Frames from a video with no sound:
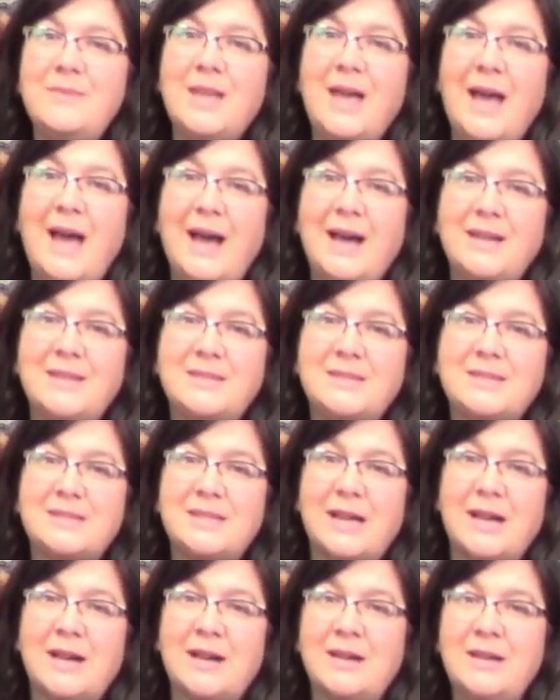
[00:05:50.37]
as
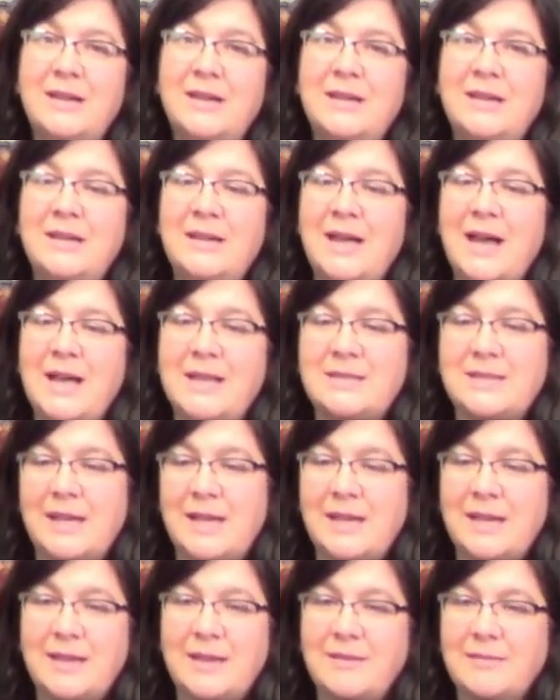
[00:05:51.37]

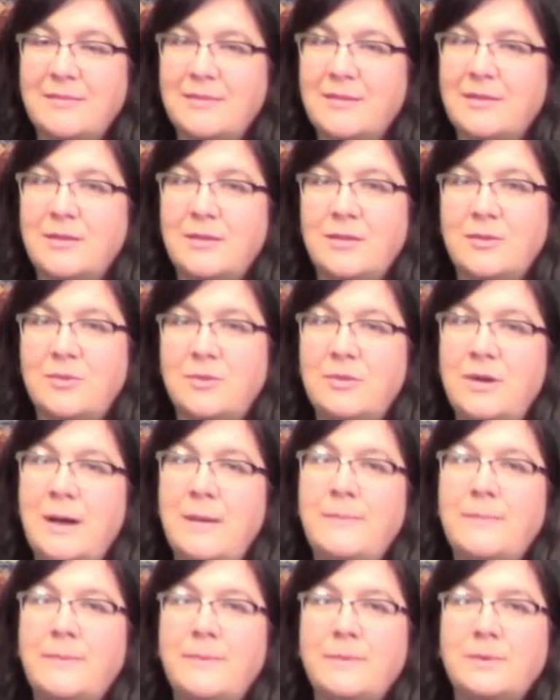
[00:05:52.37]
I grew
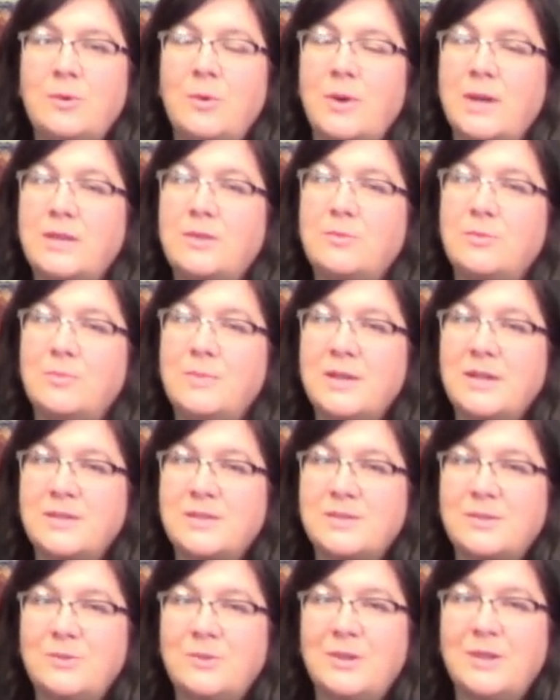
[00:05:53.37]
up, going through middle
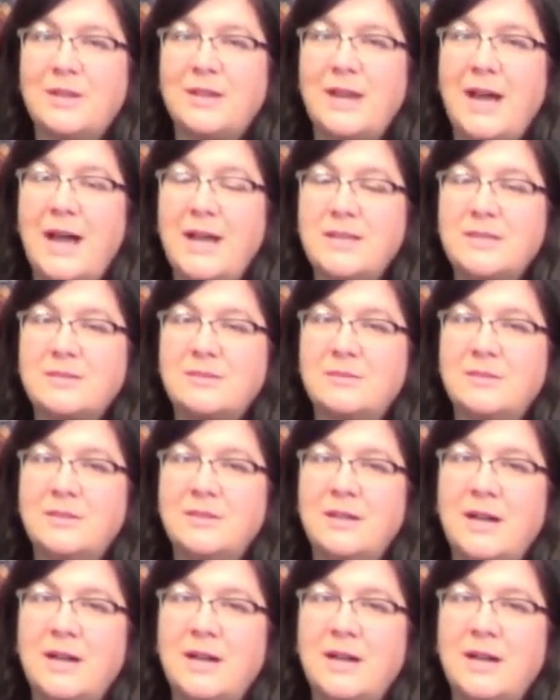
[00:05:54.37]
school and high school.